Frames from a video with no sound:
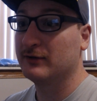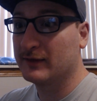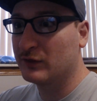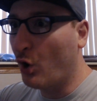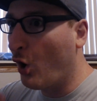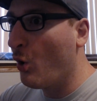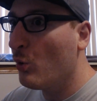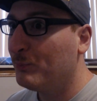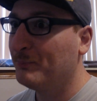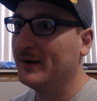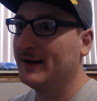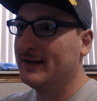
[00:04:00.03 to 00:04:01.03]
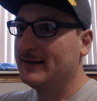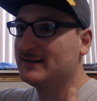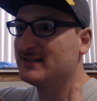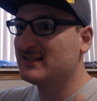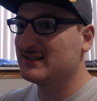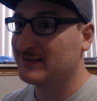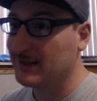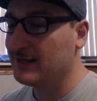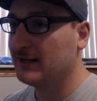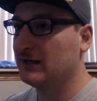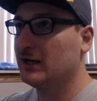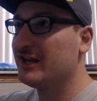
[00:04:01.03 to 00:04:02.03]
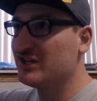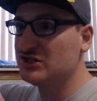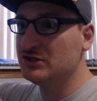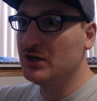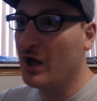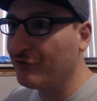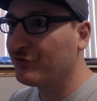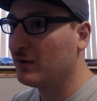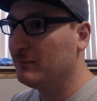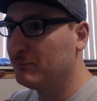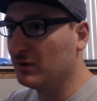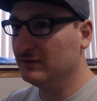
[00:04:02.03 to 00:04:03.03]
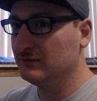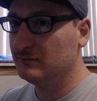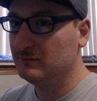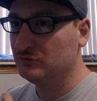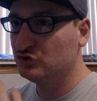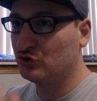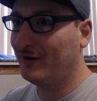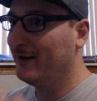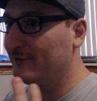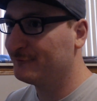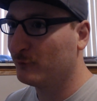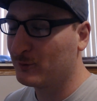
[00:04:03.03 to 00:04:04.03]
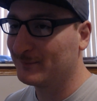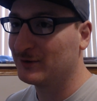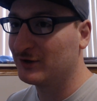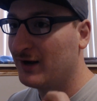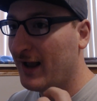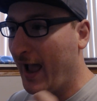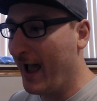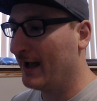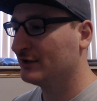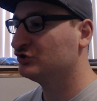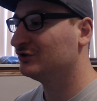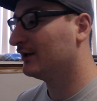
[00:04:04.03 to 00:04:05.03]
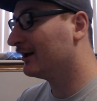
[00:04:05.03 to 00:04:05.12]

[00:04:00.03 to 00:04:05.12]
Like, the opening scene is nothing but Transformer action.